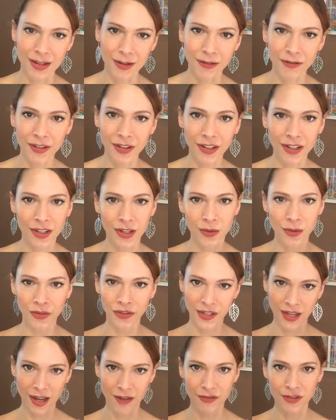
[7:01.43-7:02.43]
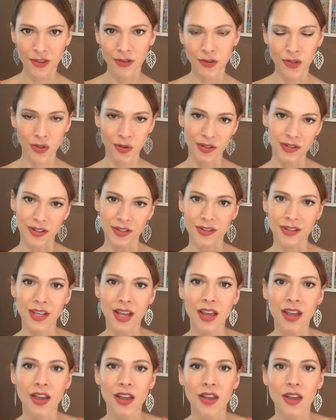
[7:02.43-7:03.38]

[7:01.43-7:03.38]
and you feel like you only have 2 choices.